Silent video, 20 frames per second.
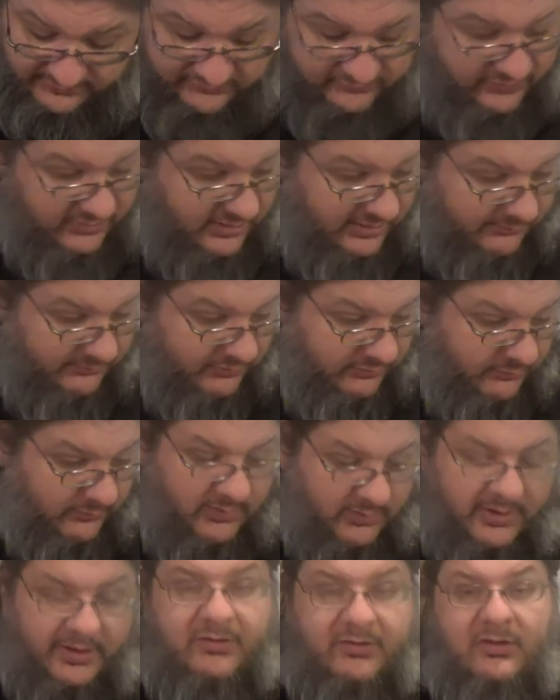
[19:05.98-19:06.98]
the job you
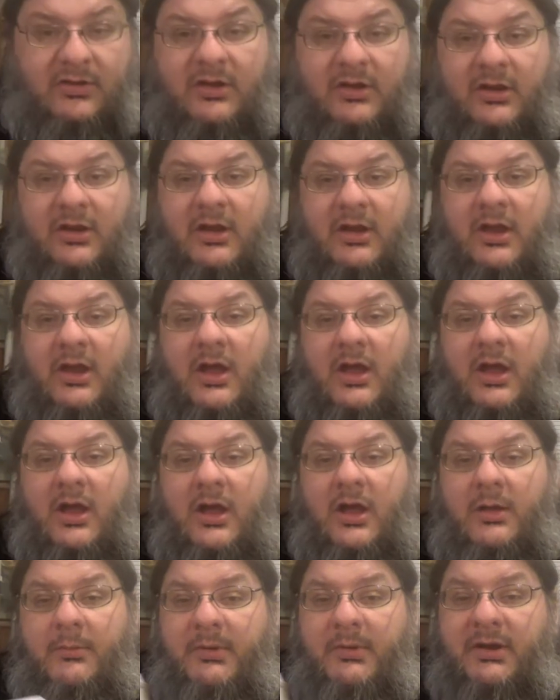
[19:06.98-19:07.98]
want.
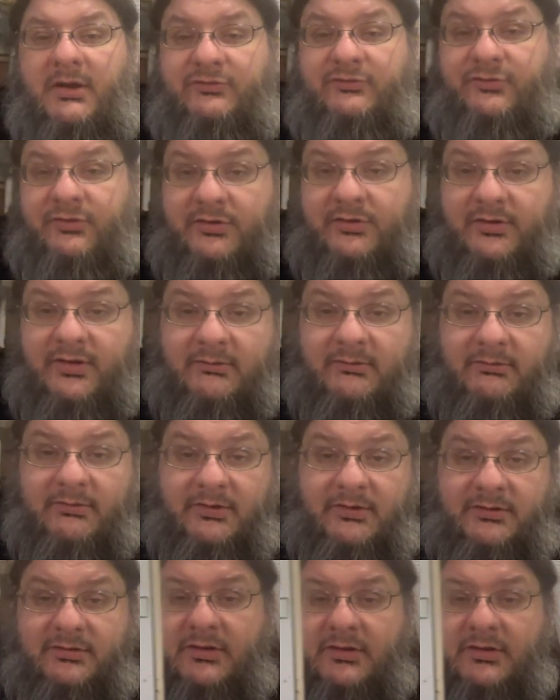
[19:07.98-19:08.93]
And I'll show you that right